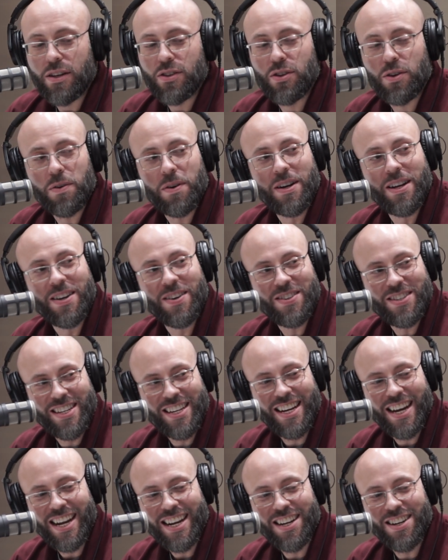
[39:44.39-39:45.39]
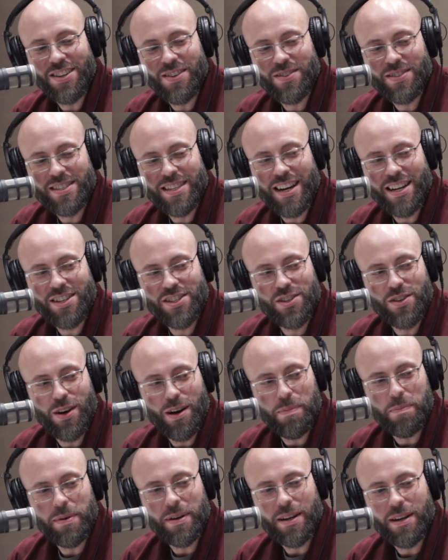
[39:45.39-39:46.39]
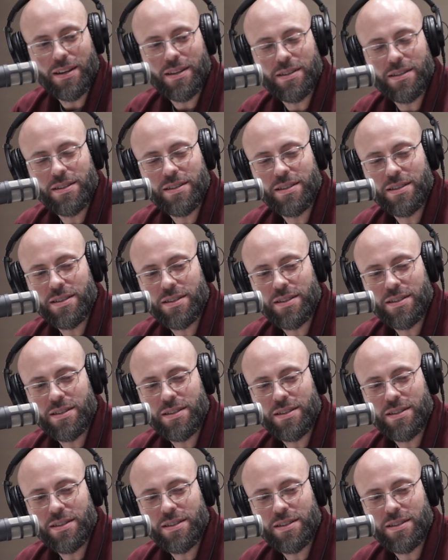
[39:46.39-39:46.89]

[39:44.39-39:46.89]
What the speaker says: So what you got to do is not show up in a